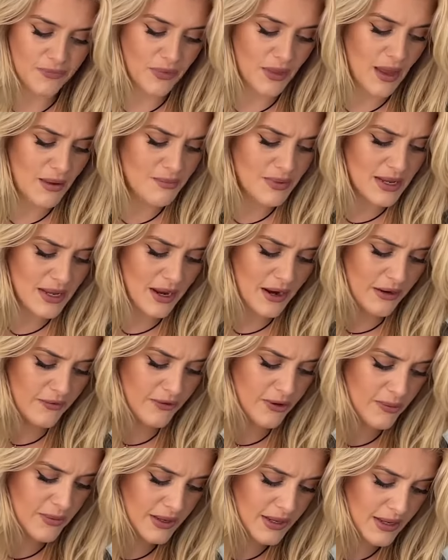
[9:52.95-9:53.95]
And be
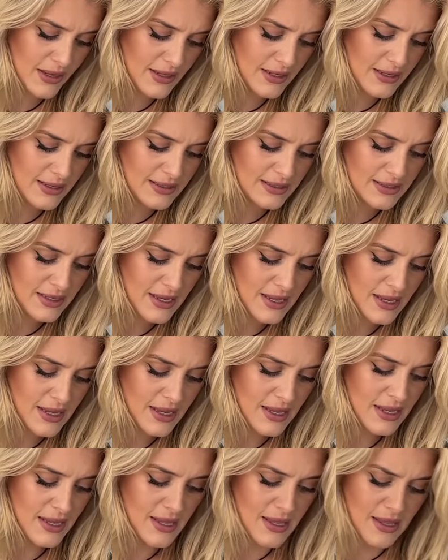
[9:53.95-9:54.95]
careful, because
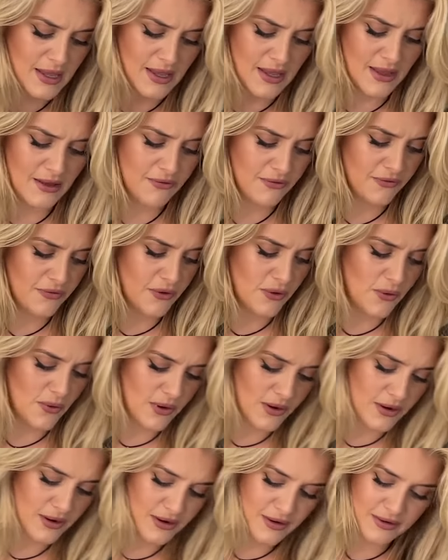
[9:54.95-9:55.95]
if
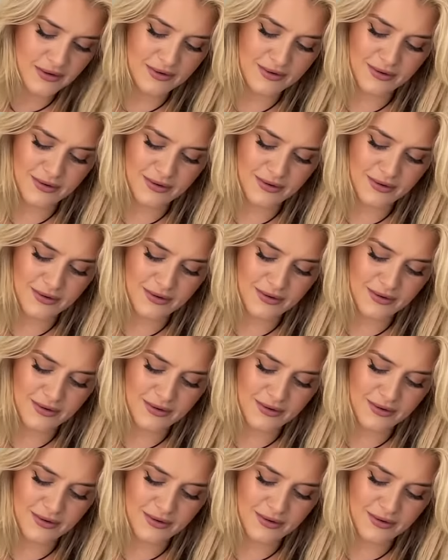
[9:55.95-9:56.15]
your